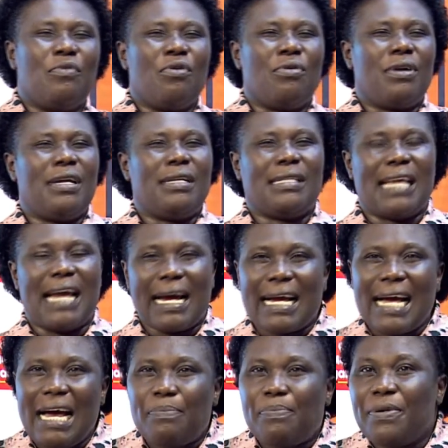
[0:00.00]
in their
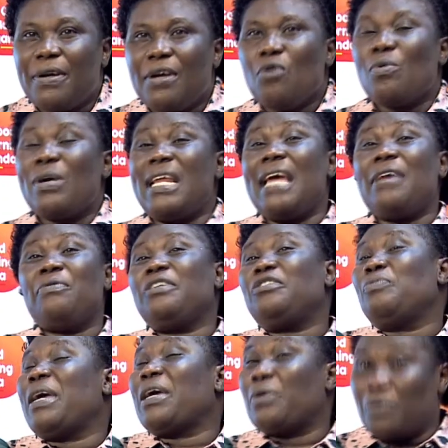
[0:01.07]
gap. When I reach
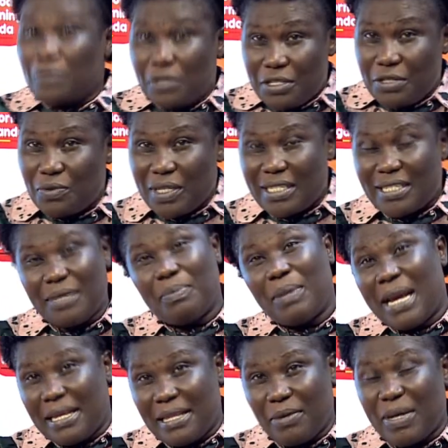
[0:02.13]
my constituency,
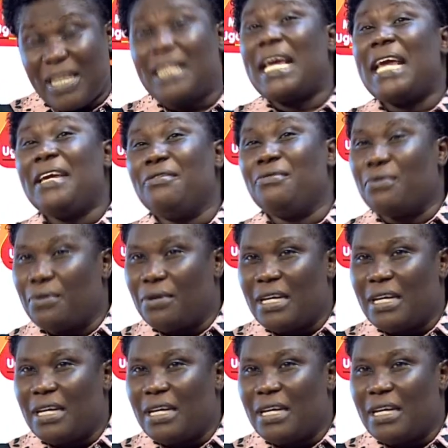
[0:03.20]
by the way, they know.